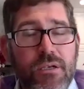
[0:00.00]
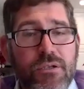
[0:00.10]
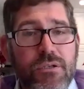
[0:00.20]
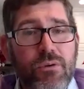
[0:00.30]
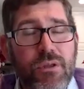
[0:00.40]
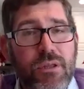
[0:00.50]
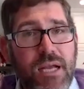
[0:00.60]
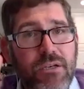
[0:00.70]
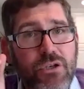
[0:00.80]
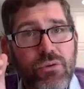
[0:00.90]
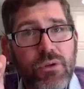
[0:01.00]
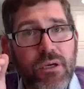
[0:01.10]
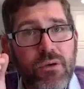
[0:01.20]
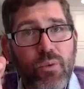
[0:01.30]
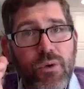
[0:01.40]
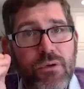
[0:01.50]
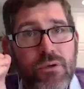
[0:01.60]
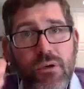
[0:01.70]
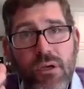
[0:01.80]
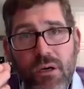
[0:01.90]
So that two letter word
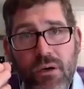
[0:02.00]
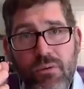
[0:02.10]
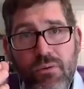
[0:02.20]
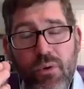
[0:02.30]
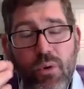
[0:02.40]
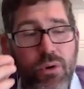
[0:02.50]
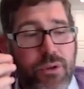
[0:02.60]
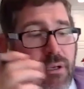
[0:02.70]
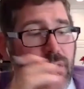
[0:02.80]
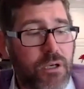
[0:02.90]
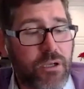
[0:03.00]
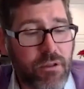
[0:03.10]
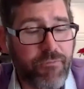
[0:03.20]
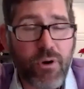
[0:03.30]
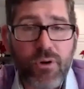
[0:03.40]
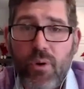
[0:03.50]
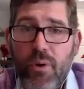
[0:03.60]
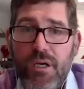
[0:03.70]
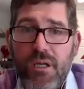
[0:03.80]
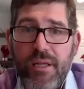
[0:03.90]
no or the, the phone
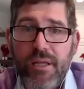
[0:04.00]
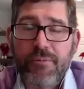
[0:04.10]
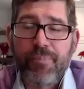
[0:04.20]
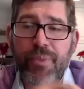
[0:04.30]
going click,